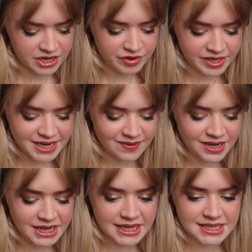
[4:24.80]
you can
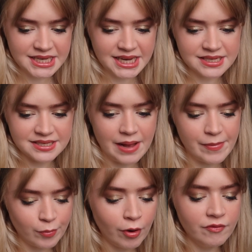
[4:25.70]
definitely see some
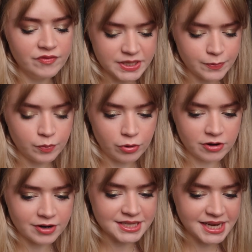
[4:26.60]
more visible
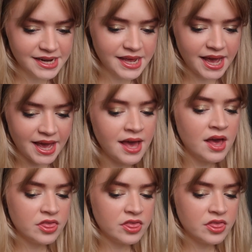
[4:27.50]
progress in here.